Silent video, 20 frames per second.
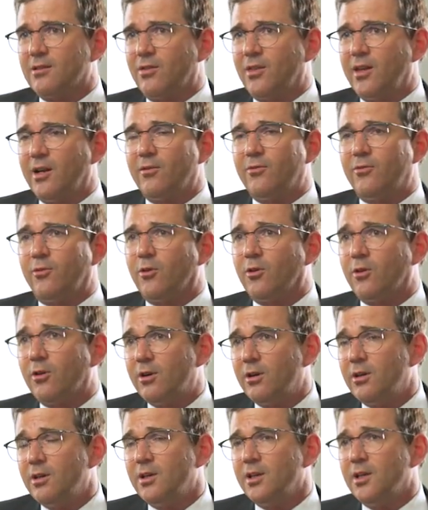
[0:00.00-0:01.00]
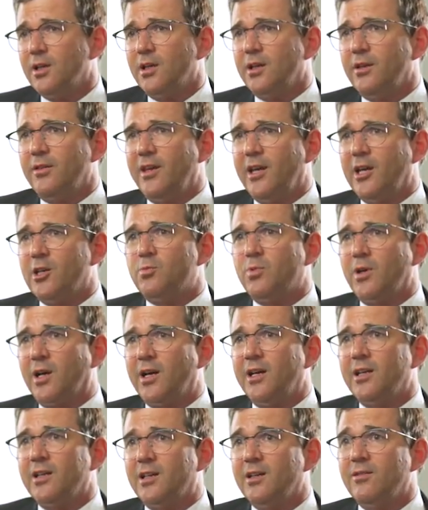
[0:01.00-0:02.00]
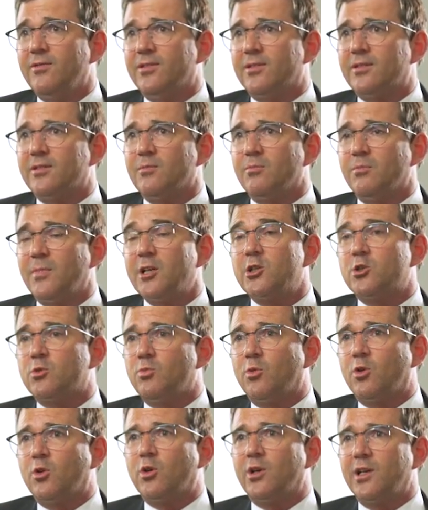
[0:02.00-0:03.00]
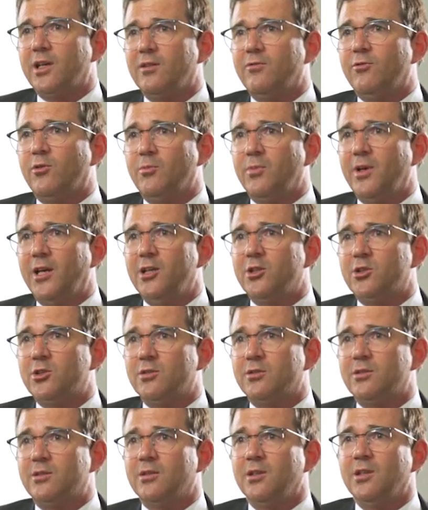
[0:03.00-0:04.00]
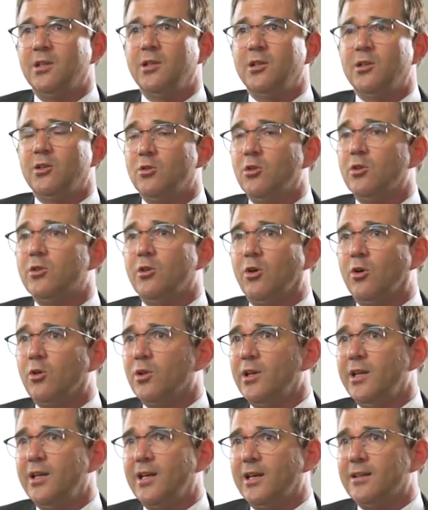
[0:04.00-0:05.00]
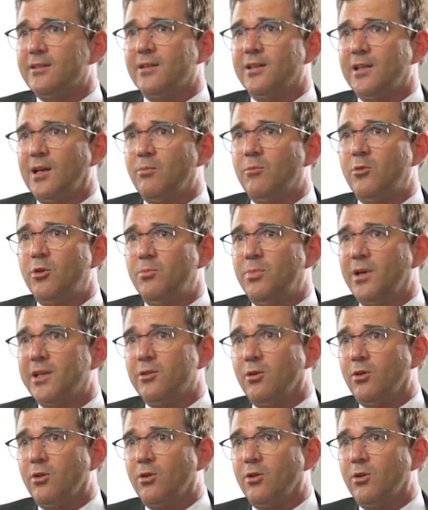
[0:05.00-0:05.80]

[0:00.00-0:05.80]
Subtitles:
Therefore, the HPI gives much more information, not only as a number, but